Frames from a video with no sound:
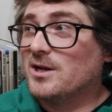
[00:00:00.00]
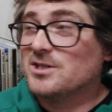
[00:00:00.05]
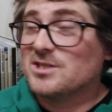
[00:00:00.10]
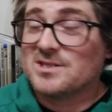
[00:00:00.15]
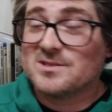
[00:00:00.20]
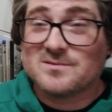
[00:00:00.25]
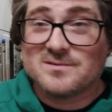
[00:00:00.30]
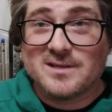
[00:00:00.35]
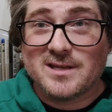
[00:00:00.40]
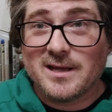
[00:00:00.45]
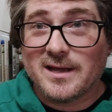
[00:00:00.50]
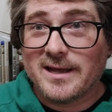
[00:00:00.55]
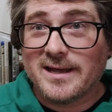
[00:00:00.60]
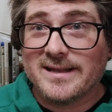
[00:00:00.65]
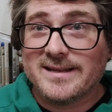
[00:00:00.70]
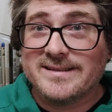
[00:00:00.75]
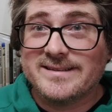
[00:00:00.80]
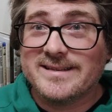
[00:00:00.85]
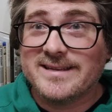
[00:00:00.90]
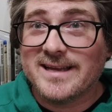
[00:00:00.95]
to just
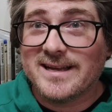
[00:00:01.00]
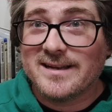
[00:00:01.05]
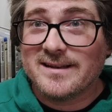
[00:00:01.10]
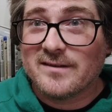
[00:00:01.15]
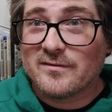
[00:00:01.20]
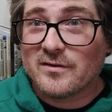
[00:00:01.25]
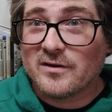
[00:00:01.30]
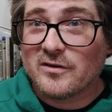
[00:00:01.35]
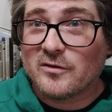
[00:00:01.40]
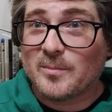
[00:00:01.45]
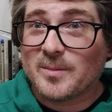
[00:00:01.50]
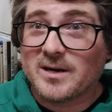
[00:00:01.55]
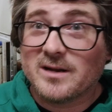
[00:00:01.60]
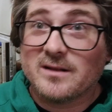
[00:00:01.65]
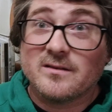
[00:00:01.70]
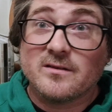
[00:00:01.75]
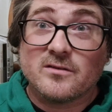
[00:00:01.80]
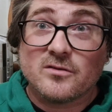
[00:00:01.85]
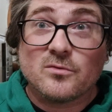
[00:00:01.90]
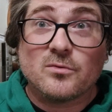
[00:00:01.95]
get a different
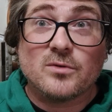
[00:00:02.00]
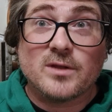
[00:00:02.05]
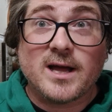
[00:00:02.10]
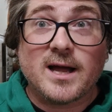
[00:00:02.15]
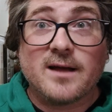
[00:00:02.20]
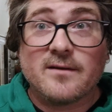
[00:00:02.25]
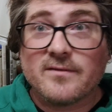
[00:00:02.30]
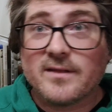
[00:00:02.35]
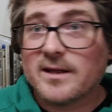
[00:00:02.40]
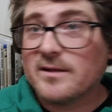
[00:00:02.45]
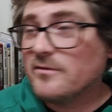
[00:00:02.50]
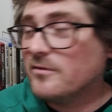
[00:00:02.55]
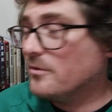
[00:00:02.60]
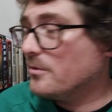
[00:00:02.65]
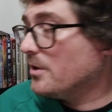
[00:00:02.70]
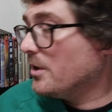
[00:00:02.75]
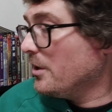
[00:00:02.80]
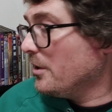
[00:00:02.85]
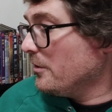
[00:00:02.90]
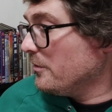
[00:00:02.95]
experience. It's cool to have that too.
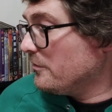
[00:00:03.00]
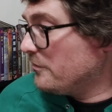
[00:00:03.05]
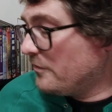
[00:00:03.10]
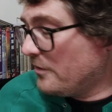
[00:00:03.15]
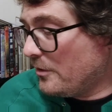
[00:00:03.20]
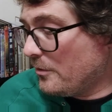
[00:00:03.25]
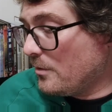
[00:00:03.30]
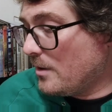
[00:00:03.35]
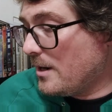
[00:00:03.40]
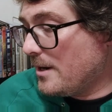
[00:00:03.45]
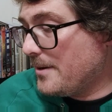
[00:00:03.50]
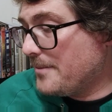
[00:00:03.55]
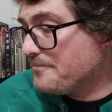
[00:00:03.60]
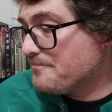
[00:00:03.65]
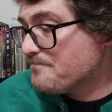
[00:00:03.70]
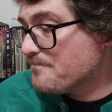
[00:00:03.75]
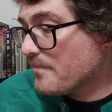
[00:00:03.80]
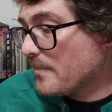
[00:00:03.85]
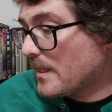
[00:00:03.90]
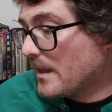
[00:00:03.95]

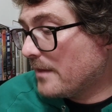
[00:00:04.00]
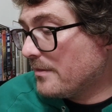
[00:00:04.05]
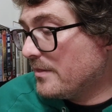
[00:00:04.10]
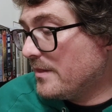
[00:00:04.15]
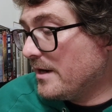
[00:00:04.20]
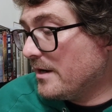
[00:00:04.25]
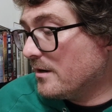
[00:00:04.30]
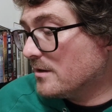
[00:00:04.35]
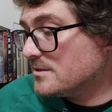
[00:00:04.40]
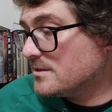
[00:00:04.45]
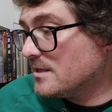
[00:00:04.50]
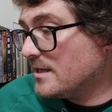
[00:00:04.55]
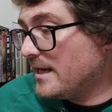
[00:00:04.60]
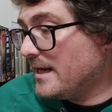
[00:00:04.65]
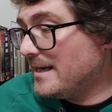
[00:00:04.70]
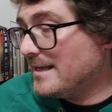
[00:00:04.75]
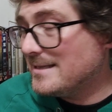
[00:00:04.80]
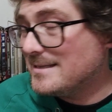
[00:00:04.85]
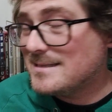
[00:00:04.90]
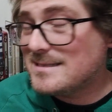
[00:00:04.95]
So there's
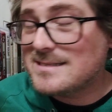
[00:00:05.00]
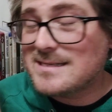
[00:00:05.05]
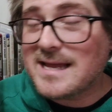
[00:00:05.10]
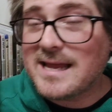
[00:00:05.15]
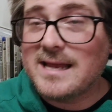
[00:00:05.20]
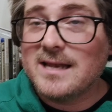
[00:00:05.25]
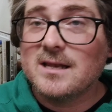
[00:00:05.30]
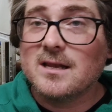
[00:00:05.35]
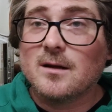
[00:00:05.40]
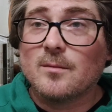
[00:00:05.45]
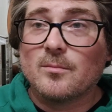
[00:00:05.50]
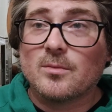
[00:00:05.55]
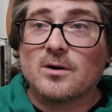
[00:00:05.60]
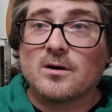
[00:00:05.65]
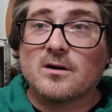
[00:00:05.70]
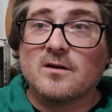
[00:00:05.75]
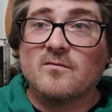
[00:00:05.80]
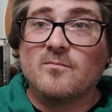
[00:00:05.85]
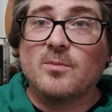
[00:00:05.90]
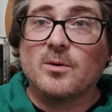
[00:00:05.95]
an insane
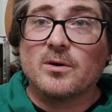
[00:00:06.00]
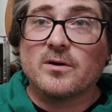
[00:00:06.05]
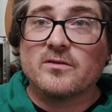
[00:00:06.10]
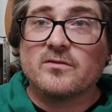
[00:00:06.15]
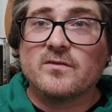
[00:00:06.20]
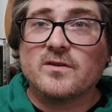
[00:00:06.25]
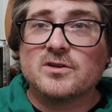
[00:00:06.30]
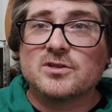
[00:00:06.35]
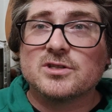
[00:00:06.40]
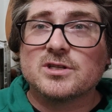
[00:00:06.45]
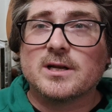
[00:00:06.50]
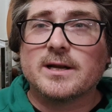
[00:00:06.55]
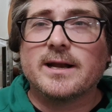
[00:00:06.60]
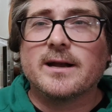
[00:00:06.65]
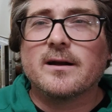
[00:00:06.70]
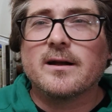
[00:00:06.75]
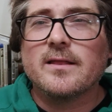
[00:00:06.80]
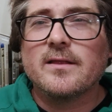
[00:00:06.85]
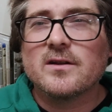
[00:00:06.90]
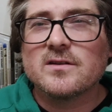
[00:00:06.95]
number of bonus features on
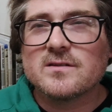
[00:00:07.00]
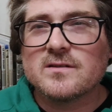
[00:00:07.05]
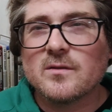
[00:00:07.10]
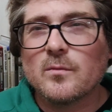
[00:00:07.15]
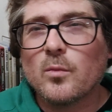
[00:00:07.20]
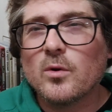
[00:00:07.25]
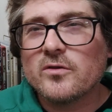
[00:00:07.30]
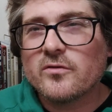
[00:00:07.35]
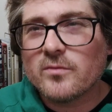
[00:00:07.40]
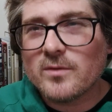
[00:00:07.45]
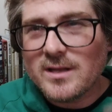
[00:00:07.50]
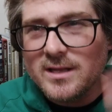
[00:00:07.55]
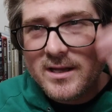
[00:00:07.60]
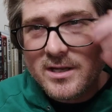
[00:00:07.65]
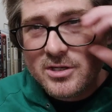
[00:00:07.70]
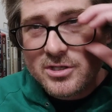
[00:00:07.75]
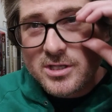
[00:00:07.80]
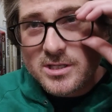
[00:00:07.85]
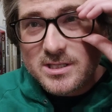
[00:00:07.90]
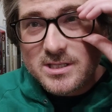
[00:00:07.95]
here, and there's what's really
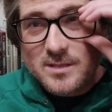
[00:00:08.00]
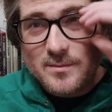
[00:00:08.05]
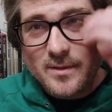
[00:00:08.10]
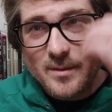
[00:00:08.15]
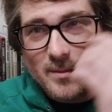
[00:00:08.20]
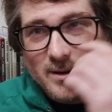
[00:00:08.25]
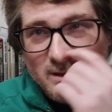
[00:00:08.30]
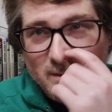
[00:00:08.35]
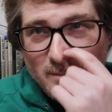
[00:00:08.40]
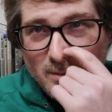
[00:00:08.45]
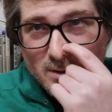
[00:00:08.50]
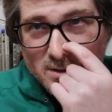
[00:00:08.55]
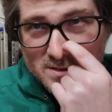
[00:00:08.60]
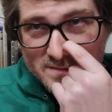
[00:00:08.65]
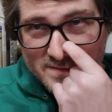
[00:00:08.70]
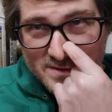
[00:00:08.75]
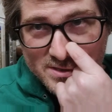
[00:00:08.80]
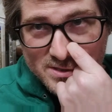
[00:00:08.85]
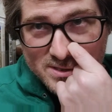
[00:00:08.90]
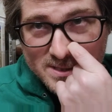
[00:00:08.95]
interesting to me about the
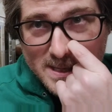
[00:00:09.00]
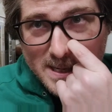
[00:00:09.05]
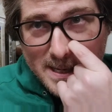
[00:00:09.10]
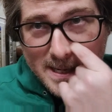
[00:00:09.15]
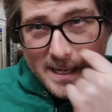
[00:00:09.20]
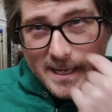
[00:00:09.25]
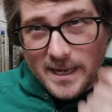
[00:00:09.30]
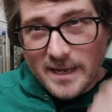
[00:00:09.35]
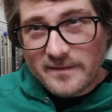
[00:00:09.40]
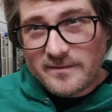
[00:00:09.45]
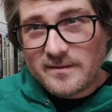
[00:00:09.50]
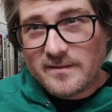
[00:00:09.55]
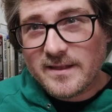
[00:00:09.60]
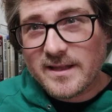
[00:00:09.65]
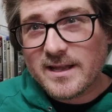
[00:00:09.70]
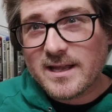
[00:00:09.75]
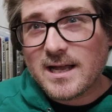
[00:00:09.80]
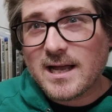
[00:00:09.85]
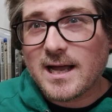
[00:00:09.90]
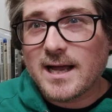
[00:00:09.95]
bonus features is that
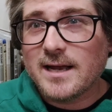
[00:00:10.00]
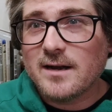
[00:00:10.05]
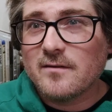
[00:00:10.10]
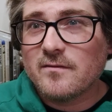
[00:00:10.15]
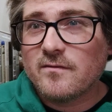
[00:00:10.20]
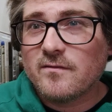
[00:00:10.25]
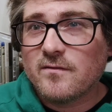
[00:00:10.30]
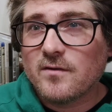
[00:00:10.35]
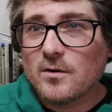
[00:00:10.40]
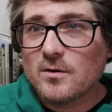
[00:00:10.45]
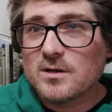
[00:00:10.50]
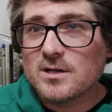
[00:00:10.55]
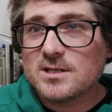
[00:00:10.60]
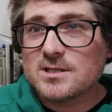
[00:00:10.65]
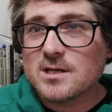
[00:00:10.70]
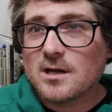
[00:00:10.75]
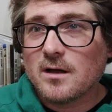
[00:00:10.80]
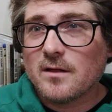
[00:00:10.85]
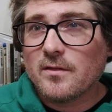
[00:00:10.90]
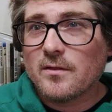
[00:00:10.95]
they kind of
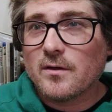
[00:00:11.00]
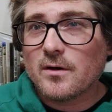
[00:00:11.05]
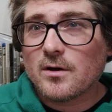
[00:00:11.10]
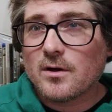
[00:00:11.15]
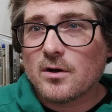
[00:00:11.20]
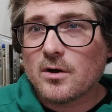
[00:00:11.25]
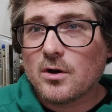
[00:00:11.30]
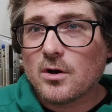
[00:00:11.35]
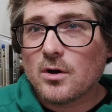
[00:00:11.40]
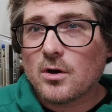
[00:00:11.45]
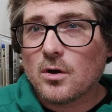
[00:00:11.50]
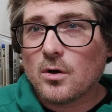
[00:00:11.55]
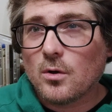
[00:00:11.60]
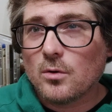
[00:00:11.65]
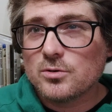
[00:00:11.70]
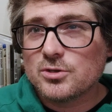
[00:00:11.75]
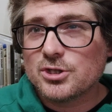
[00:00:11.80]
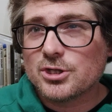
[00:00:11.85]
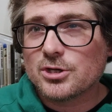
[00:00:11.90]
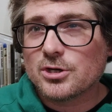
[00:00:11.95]
focus on the
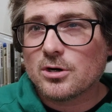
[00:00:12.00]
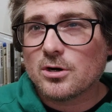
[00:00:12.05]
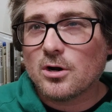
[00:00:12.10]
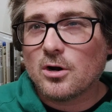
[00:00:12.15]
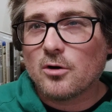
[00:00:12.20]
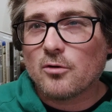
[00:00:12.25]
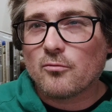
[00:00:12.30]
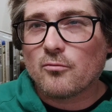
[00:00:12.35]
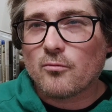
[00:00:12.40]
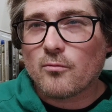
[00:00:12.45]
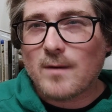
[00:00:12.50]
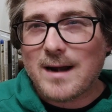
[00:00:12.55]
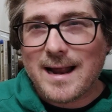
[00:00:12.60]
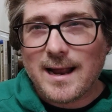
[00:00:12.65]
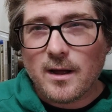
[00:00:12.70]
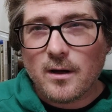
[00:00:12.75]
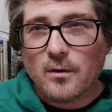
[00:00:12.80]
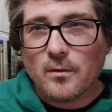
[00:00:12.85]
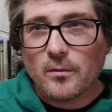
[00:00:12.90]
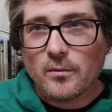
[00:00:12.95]
culture
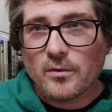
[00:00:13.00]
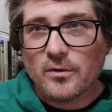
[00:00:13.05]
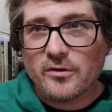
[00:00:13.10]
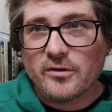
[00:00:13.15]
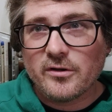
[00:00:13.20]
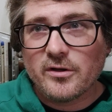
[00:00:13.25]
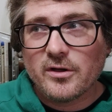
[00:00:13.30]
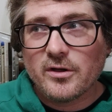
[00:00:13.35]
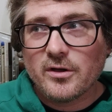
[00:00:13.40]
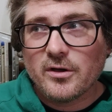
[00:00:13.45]
around